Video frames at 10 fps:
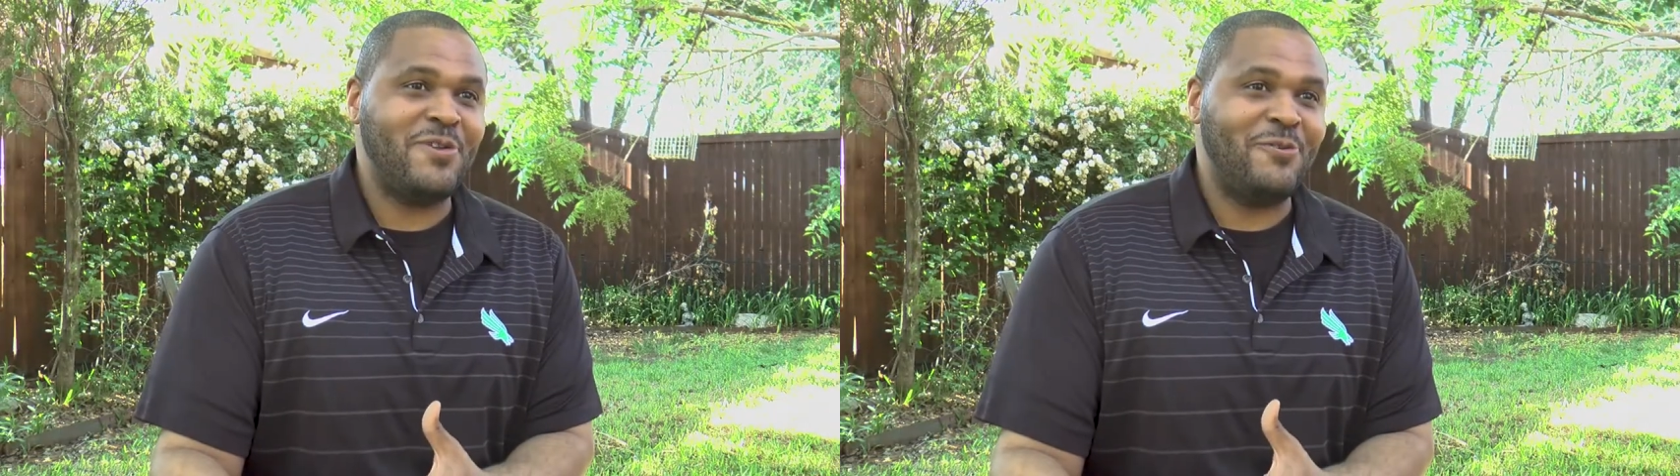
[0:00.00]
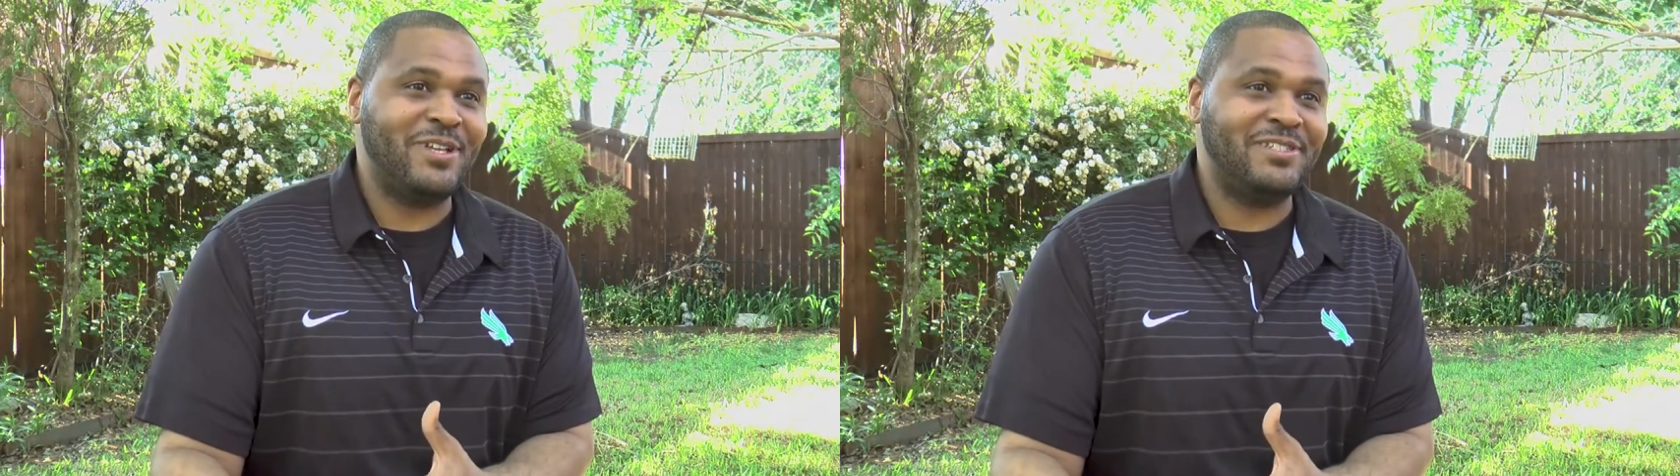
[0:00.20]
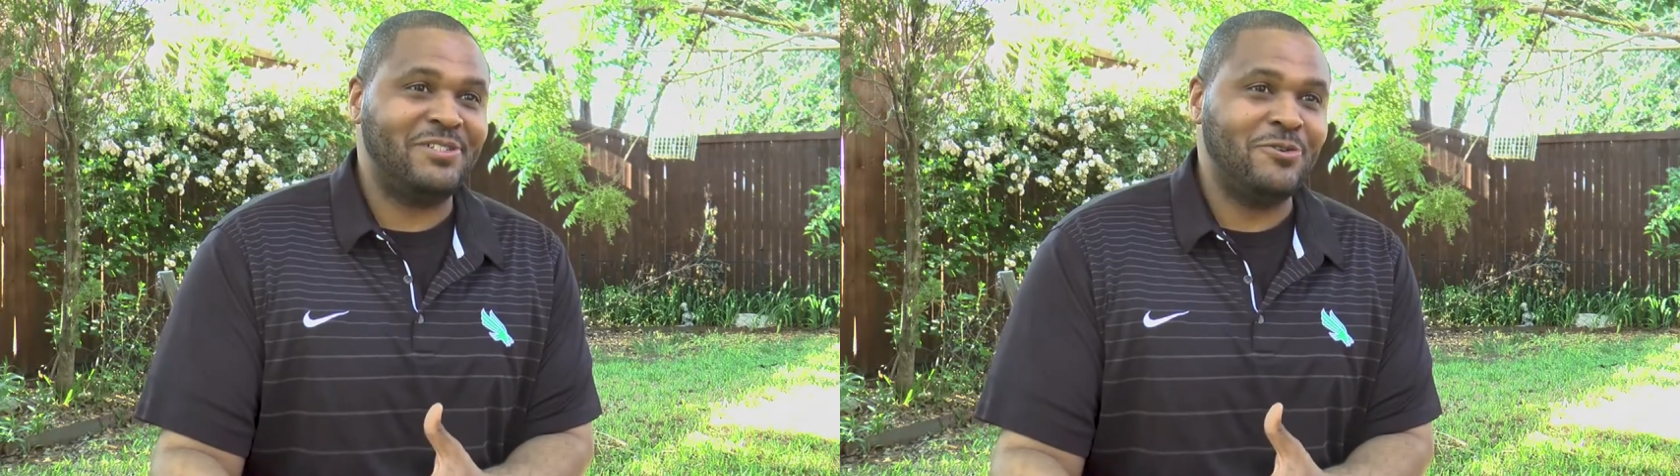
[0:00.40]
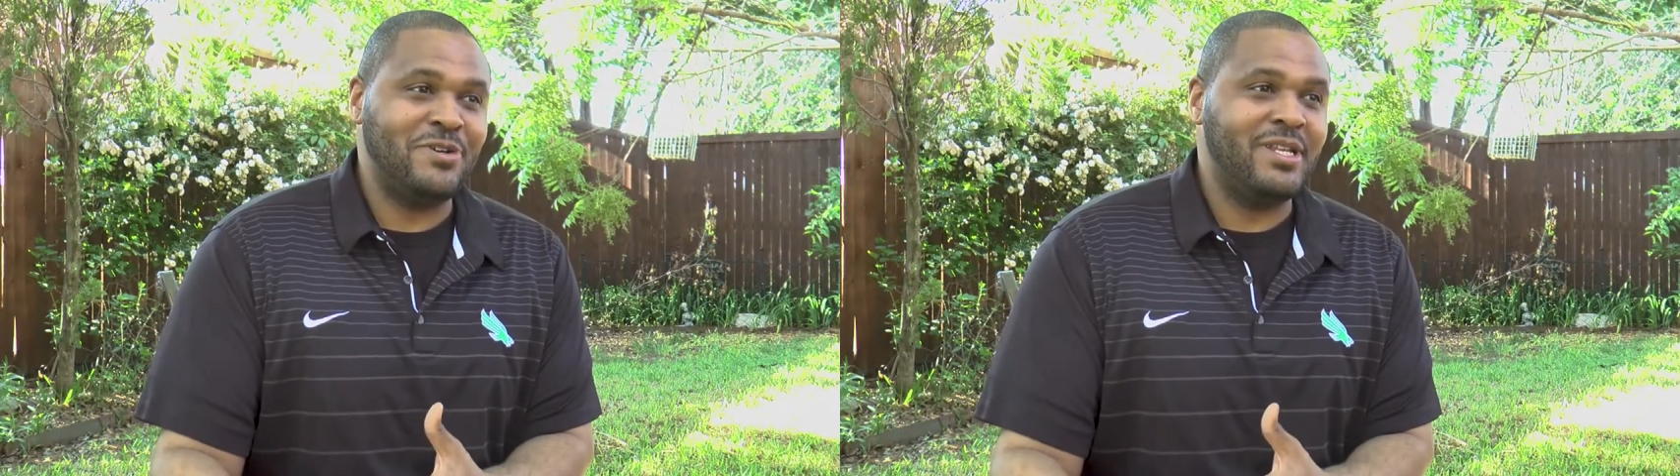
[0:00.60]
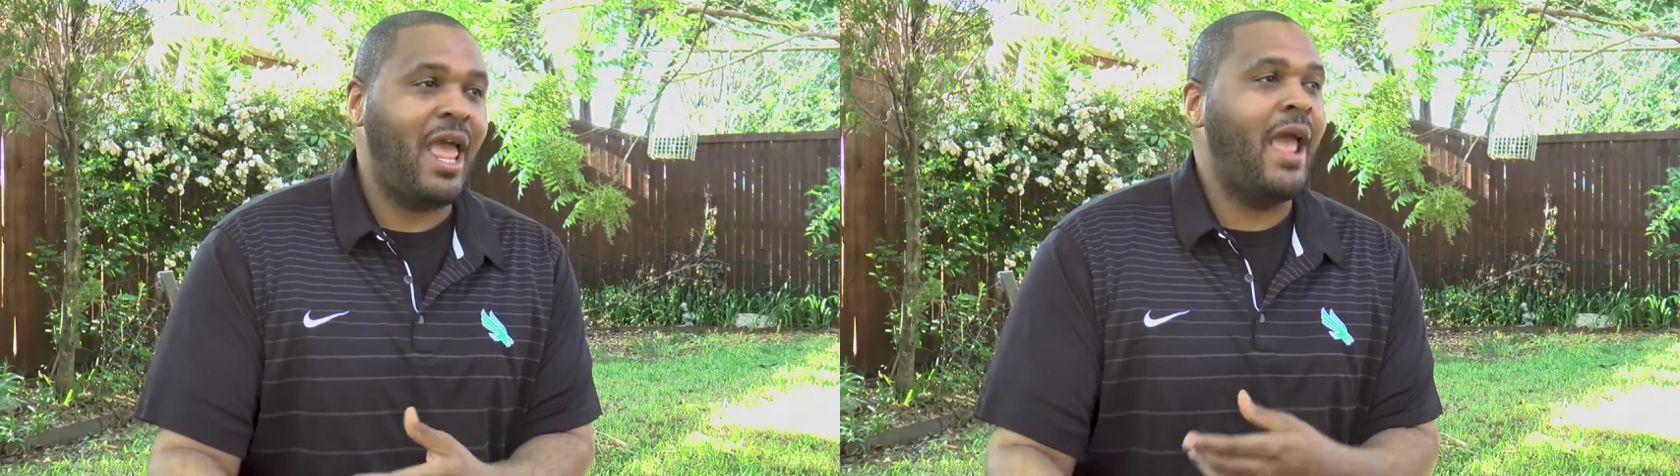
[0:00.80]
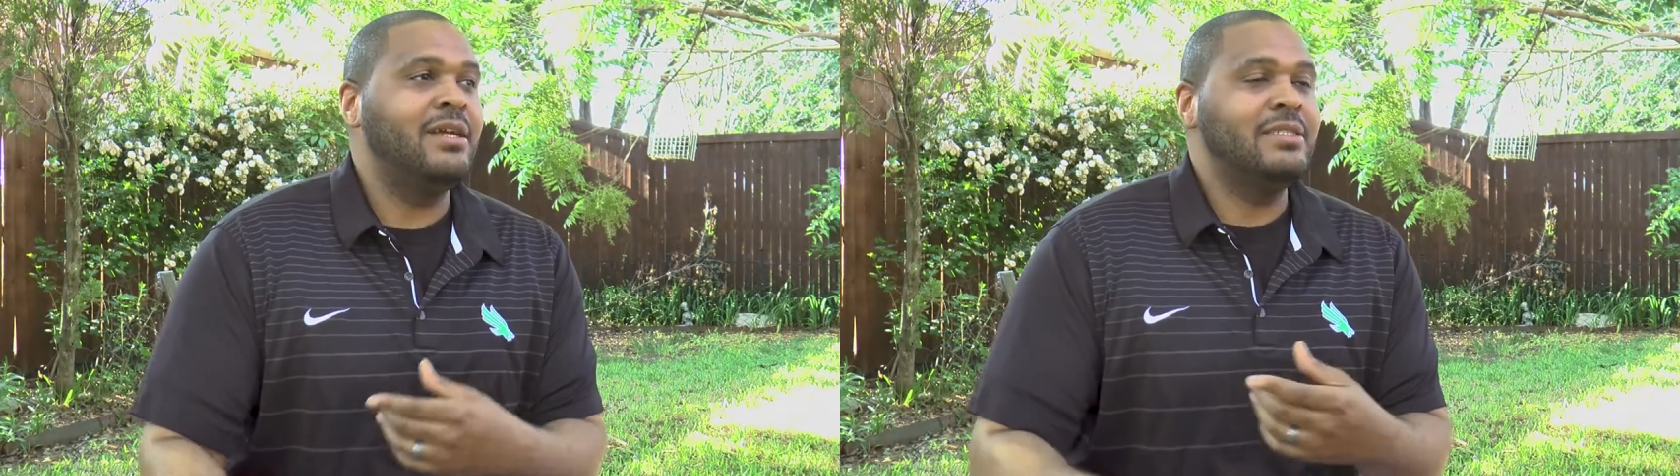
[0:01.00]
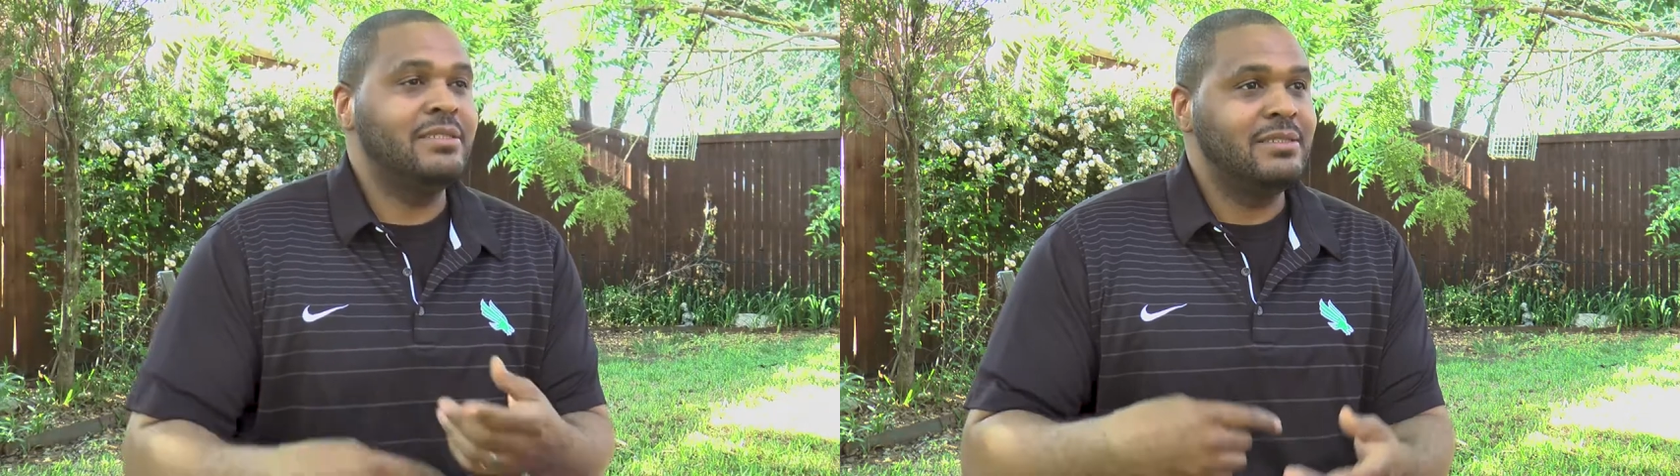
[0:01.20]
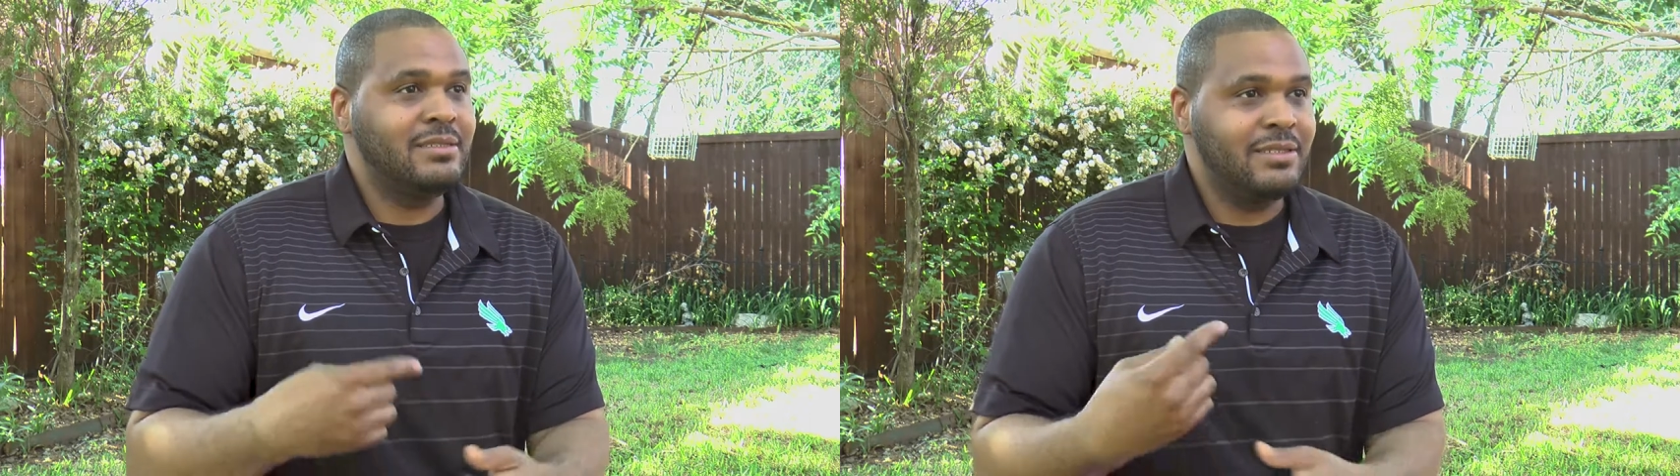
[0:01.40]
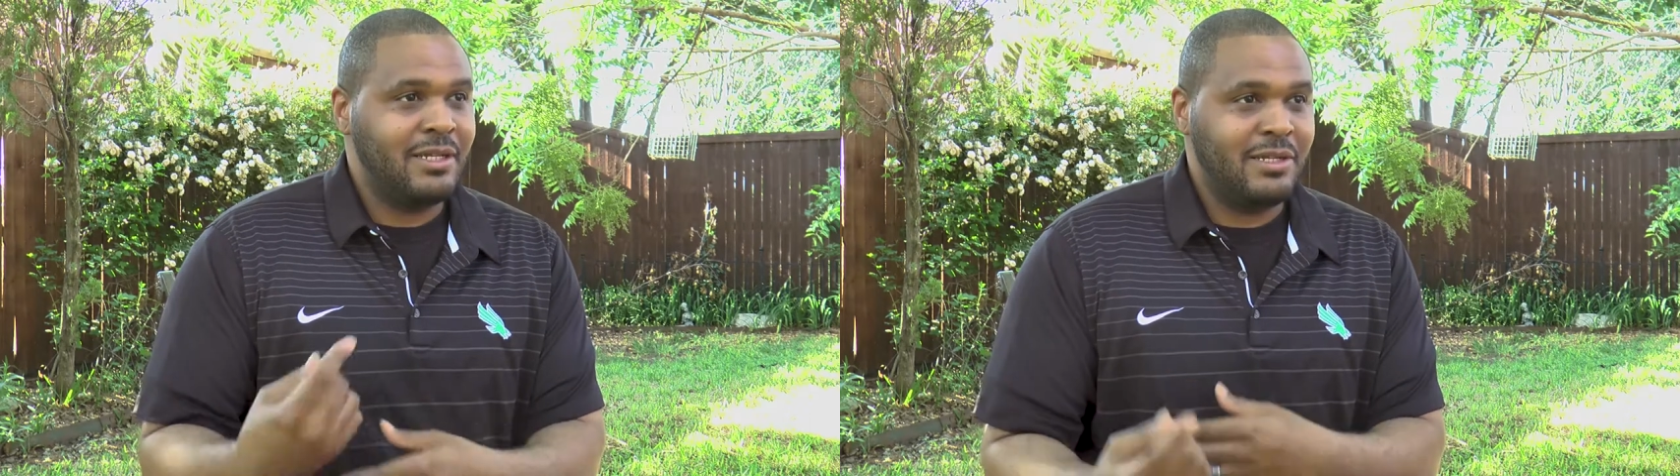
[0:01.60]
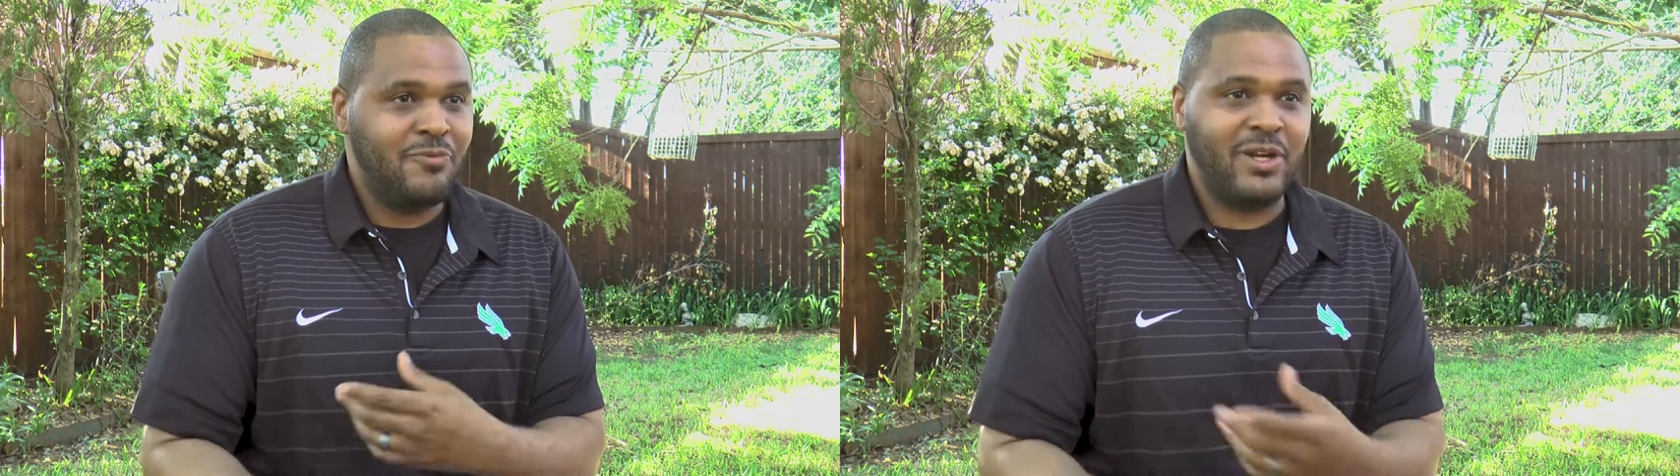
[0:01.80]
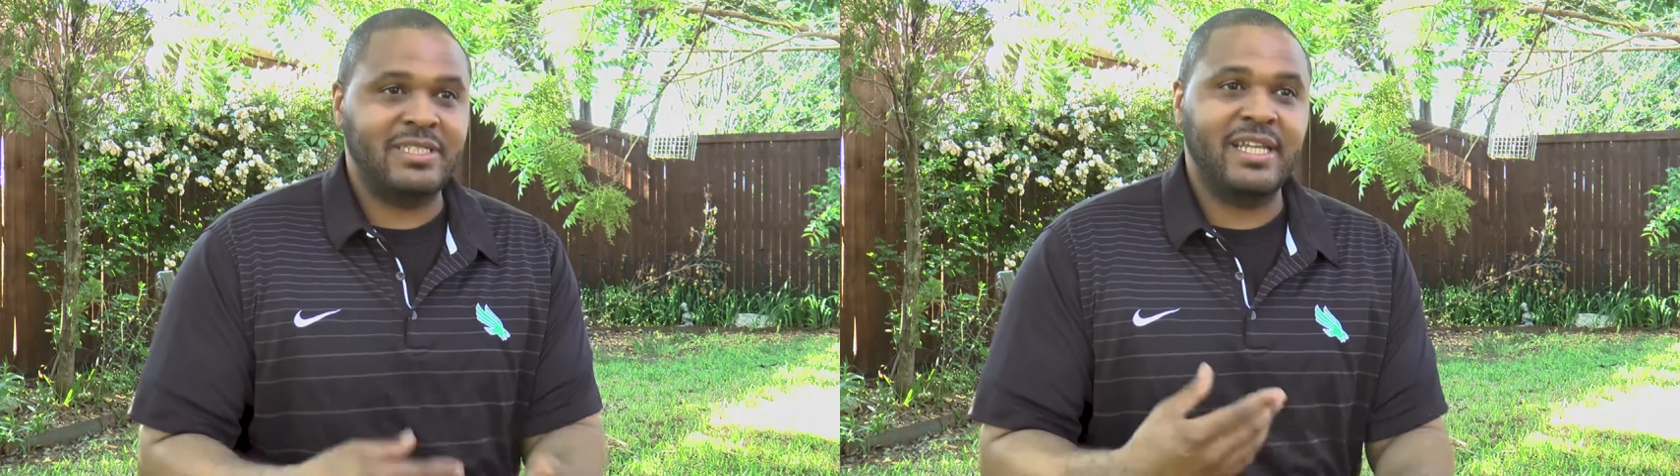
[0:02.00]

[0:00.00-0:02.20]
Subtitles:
don't get to do it. Rest